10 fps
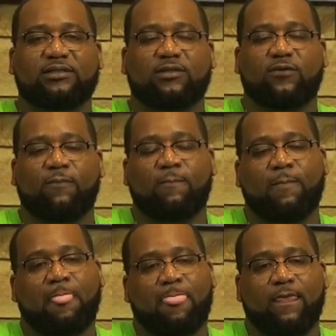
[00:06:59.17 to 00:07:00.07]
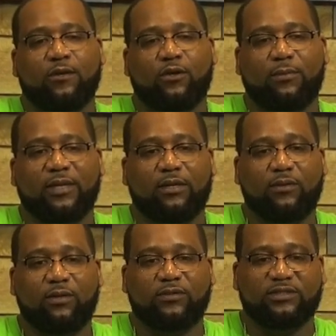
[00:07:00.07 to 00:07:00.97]
So, you know what I mean?
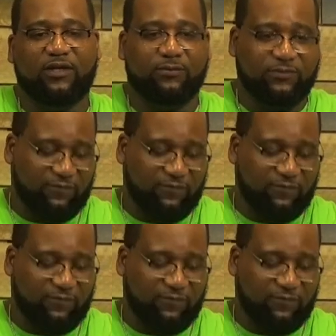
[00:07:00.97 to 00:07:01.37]
It, it was it was